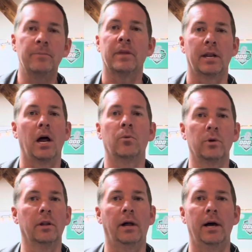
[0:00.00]
And I
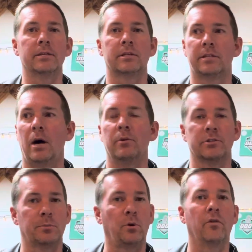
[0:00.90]
realized that that was
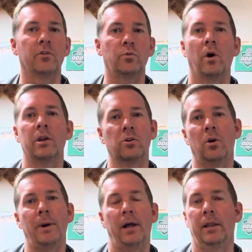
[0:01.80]
the perfect way to go
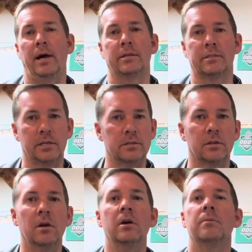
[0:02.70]
about last
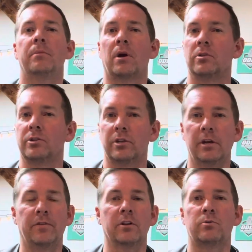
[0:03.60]
season because the
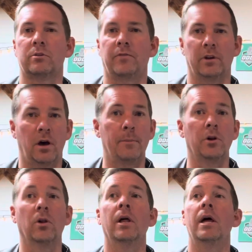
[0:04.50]
defense was
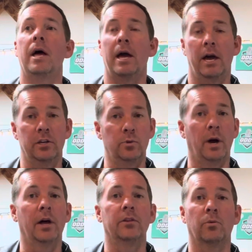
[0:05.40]
phenomenal and you
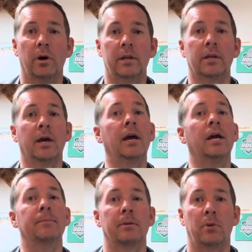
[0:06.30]
had the running
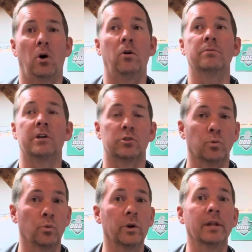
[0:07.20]
game and Mahomes has
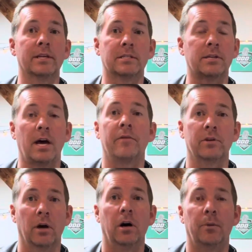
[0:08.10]
really
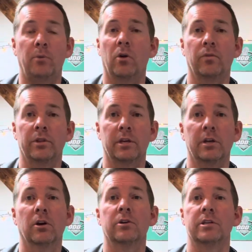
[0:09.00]
savvied up over the
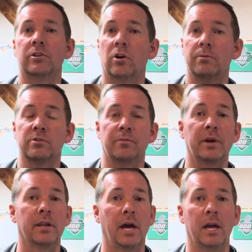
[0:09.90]
years in terms of
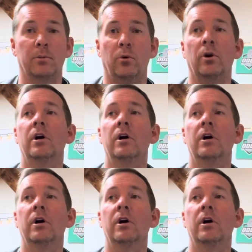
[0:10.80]
being able